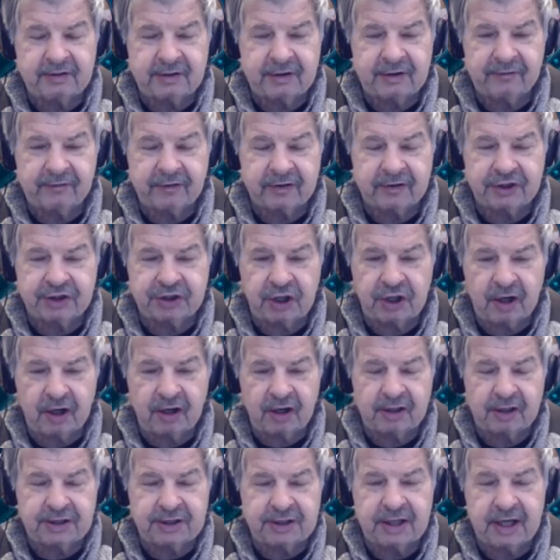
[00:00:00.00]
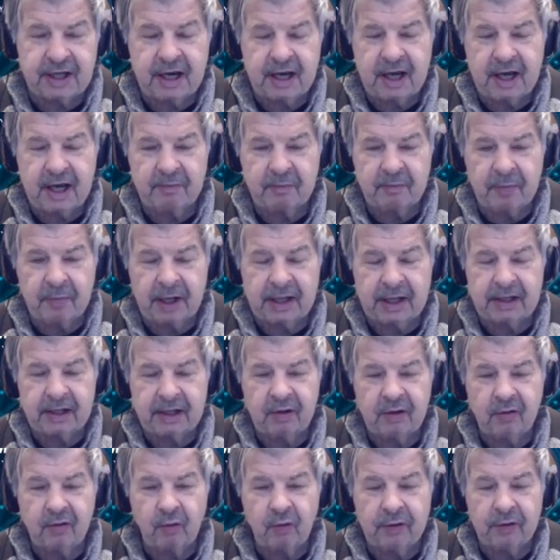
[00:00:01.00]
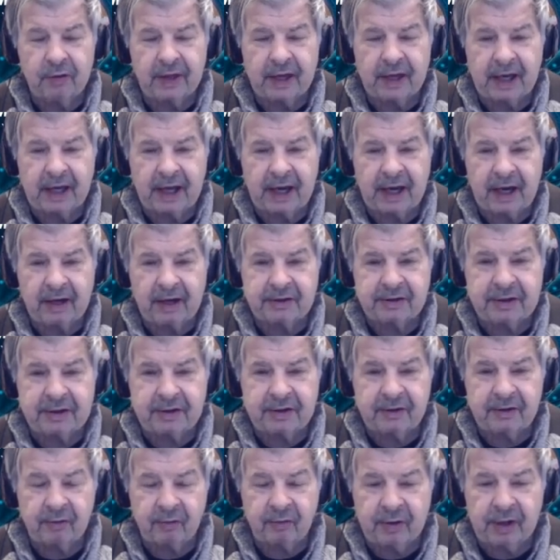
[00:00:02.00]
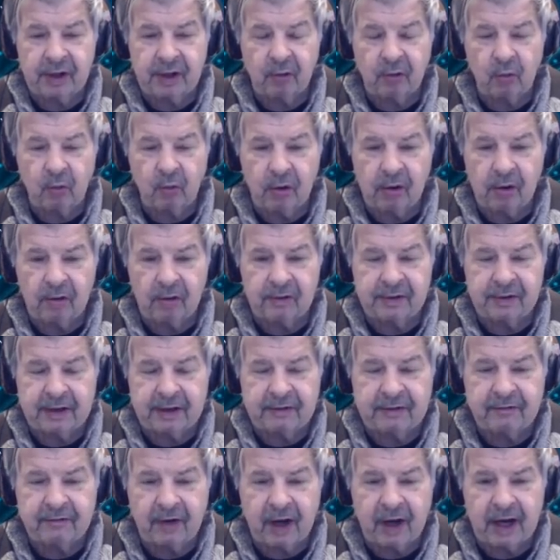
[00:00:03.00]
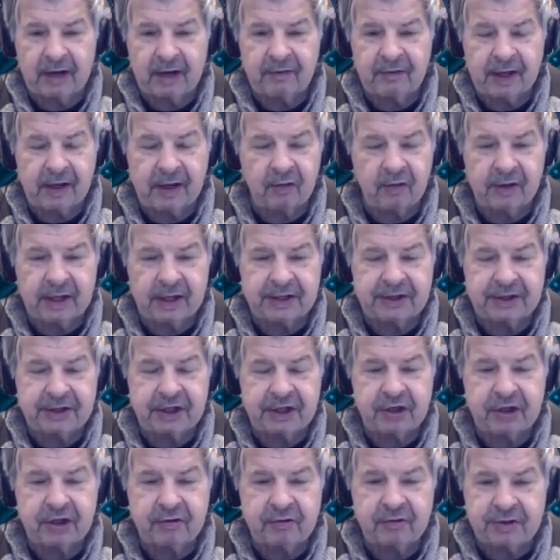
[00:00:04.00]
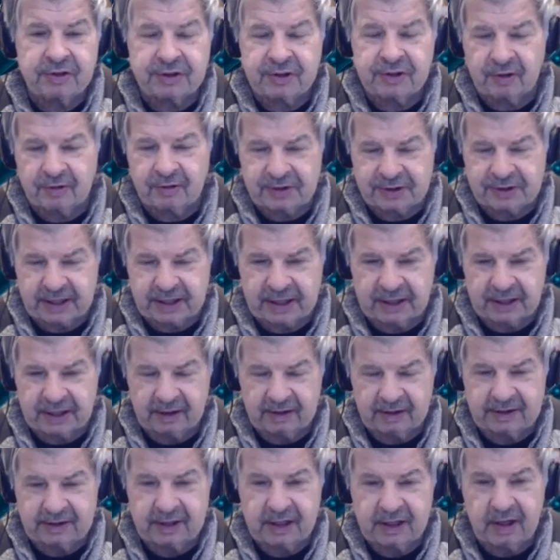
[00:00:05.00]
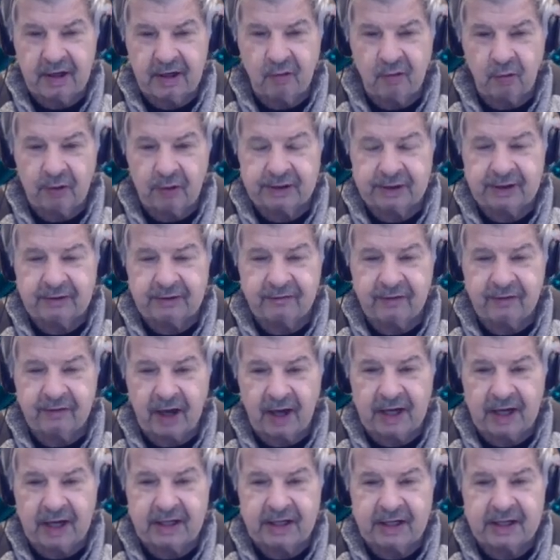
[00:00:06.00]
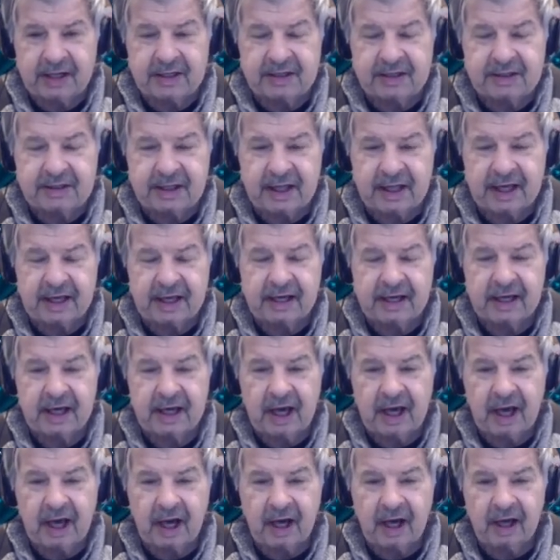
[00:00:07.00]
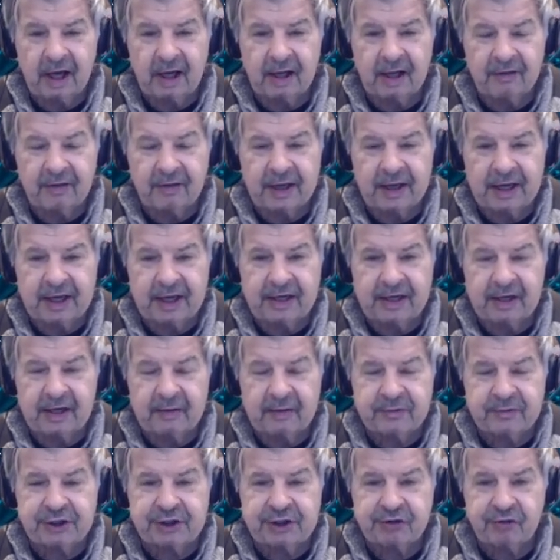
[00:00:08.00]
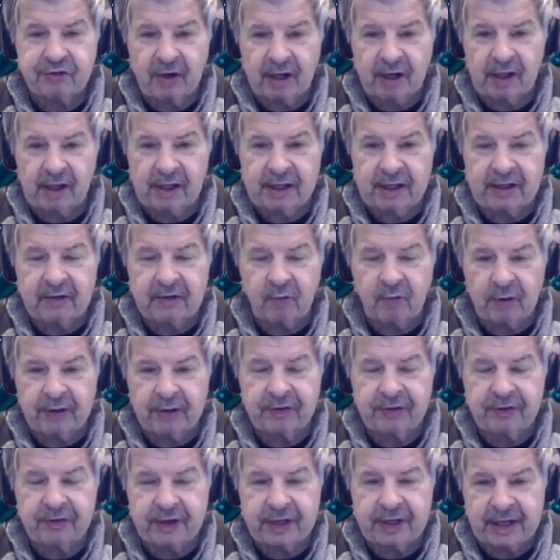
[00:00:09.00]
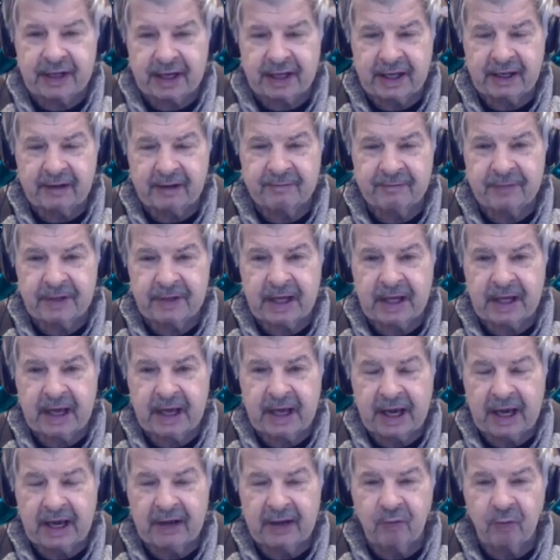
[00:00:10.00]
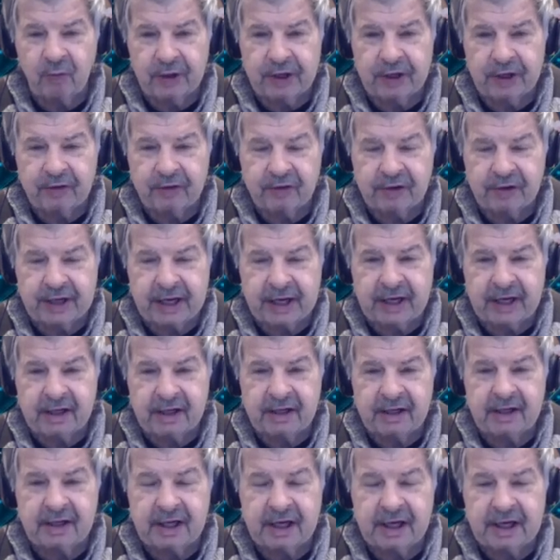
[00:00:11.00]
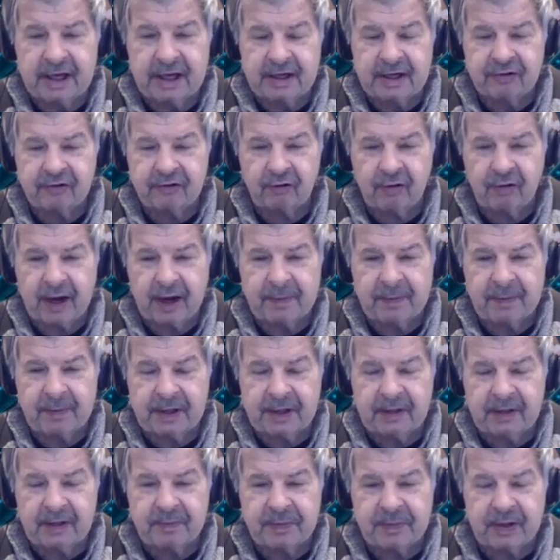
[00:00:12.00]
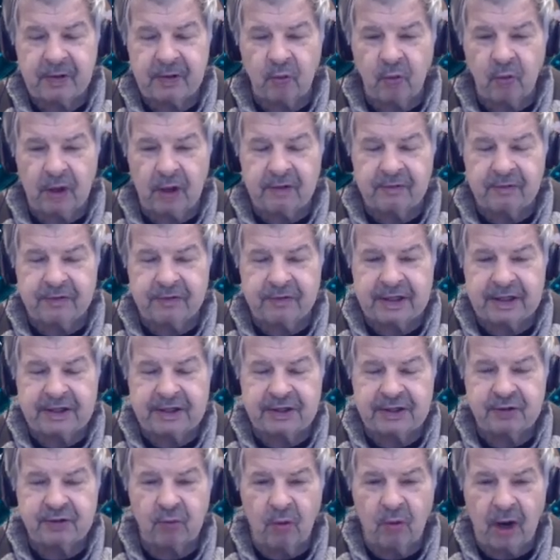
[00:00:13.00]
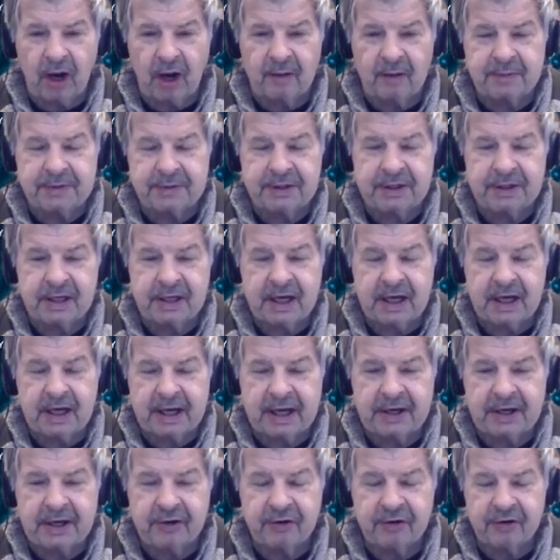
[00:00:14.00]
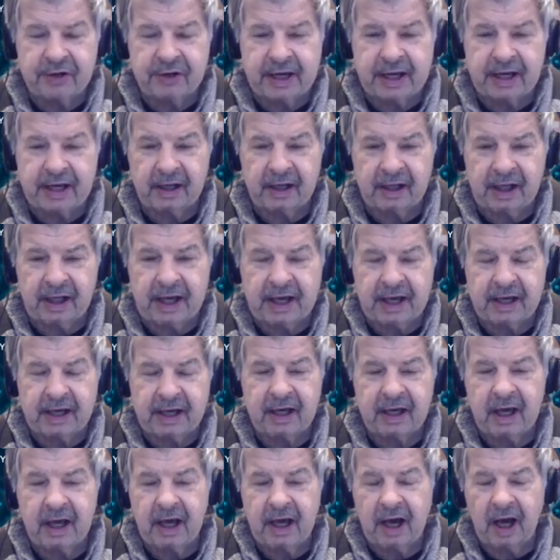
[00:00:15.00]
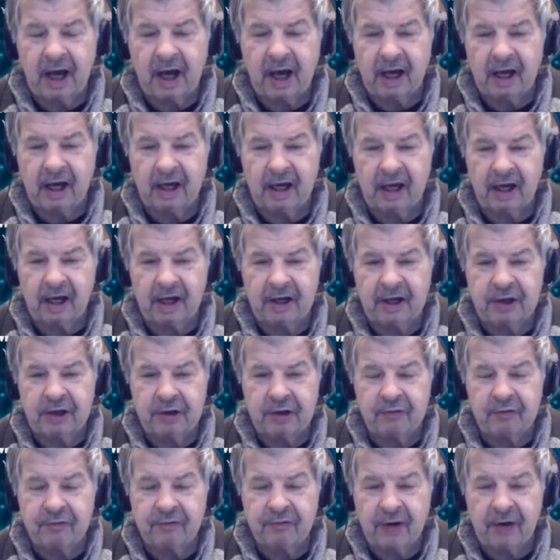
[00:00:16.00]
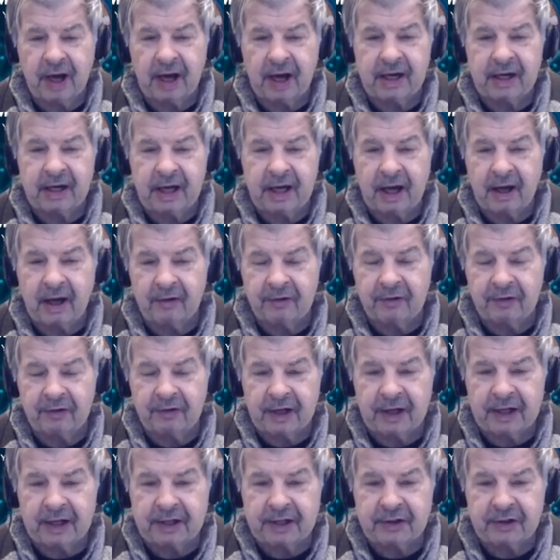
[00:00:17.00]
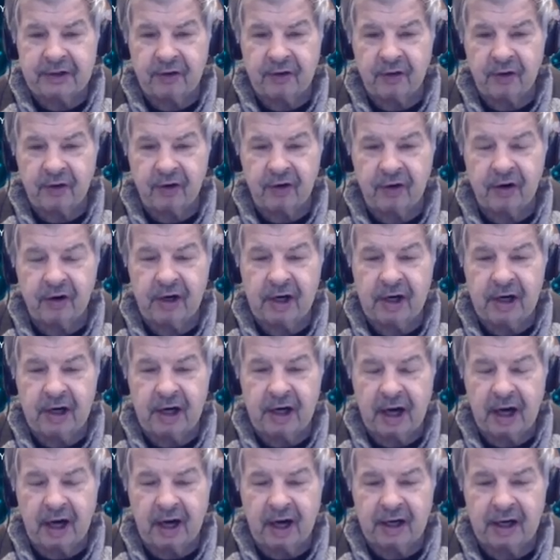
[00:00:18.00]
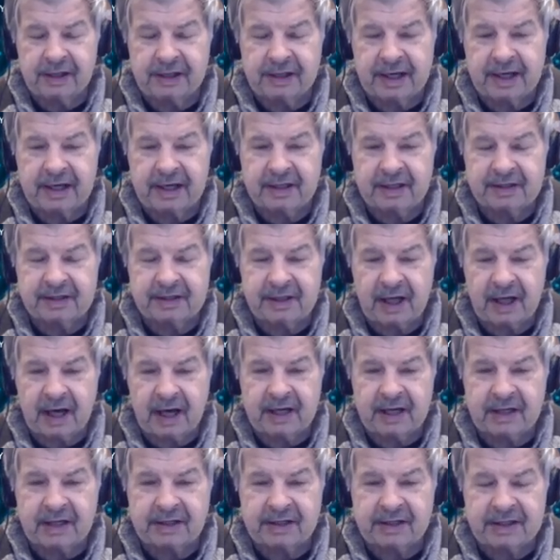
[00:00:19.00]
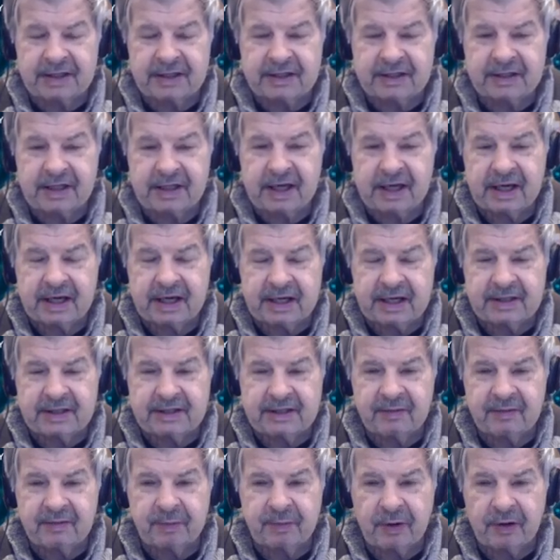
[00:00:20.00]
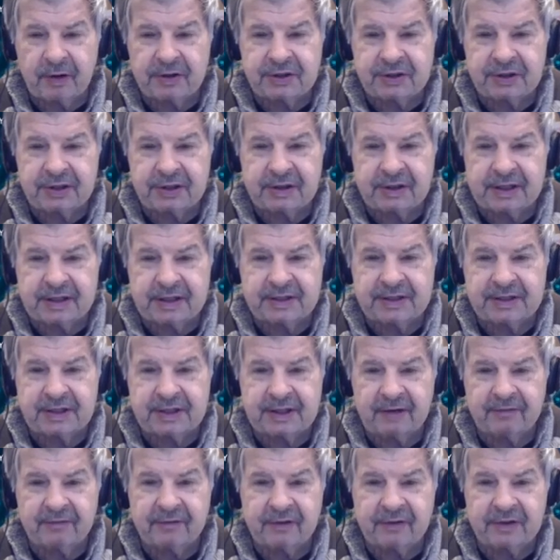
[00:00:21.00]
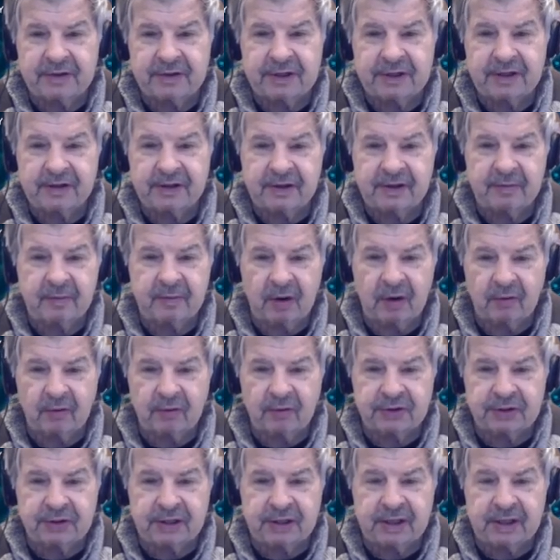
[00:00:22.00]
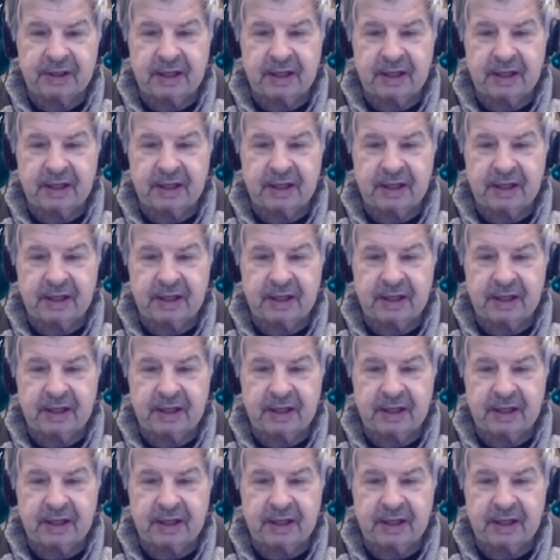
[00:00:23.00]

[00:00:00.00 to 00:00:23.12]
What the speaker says: of different charts. But when they get out to the real world, they find they don't get to use those skills. What they find is that they end up struggling with the data. And when your data is wrapped up in one of these swamps in your data lake, you find out that your data scientist is the person that suffers the most.